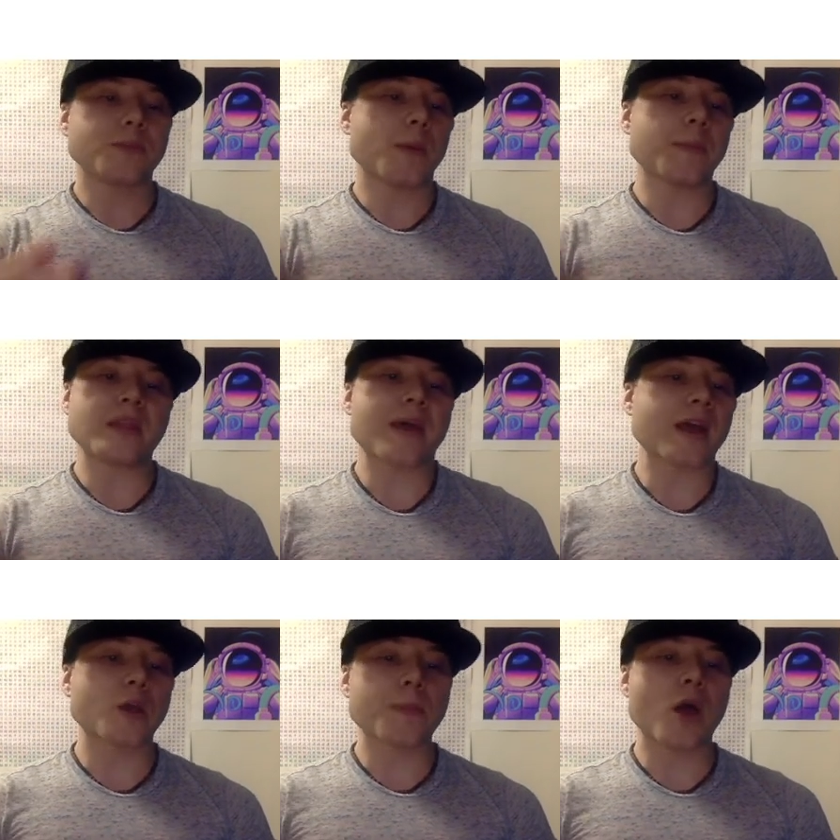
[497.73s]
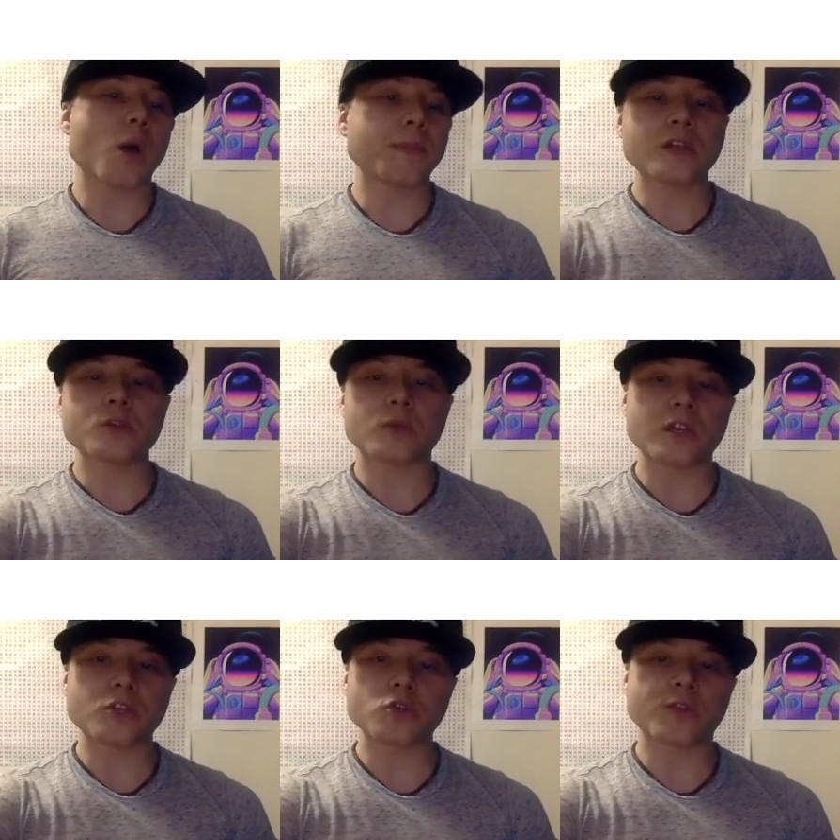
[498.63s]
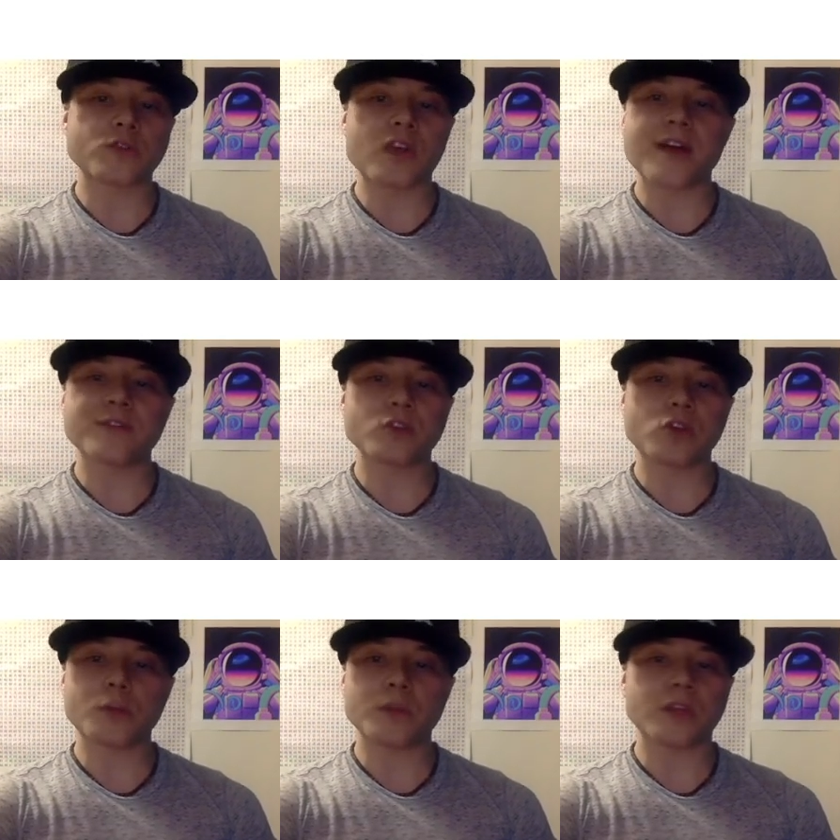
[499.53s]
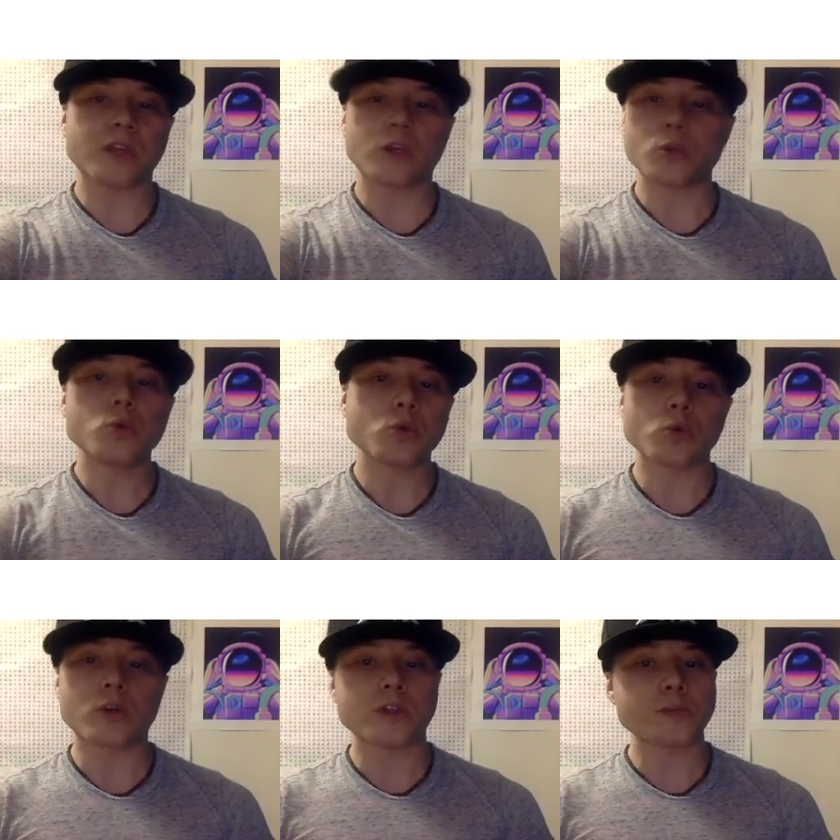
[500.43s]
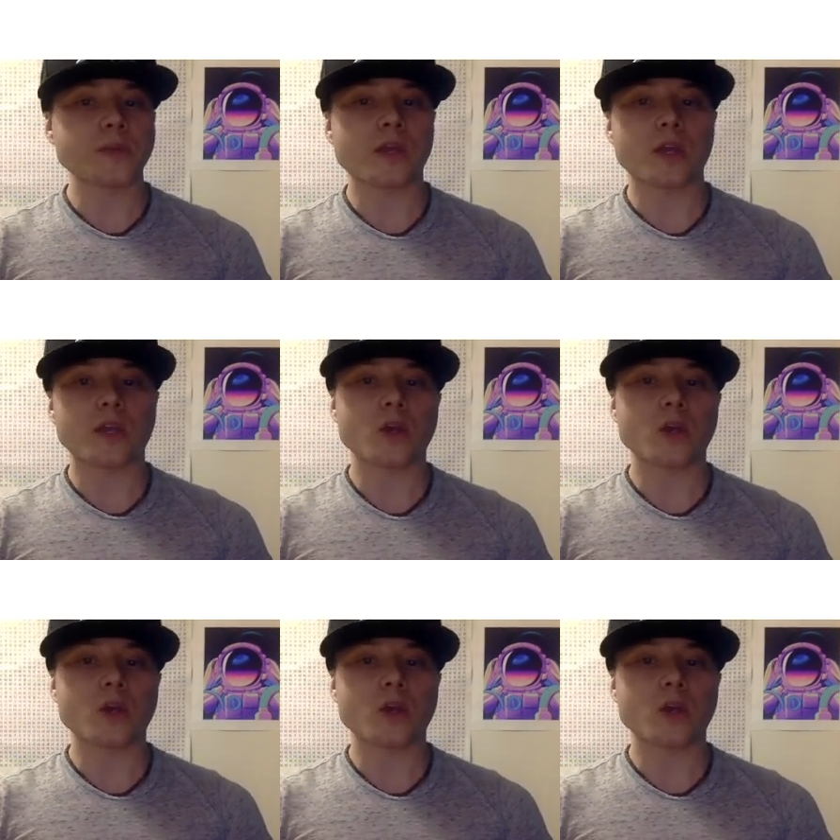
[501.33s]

I mean, that could by all means, with a history of travel, you could be thinking, ooh, could this be like, you